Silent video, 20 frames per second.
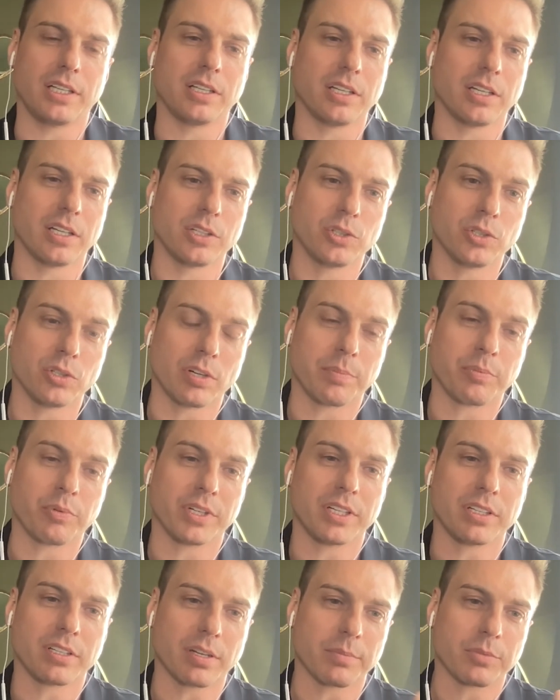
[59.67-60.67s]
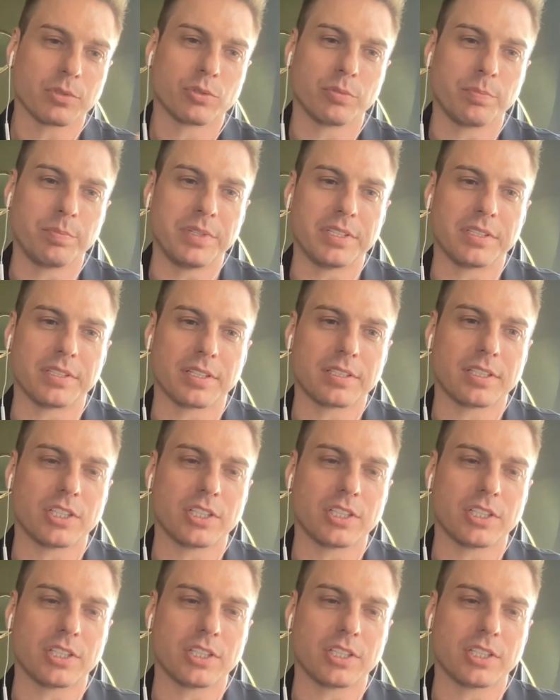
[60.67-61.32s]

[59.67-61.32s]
in Europe when it comes to business in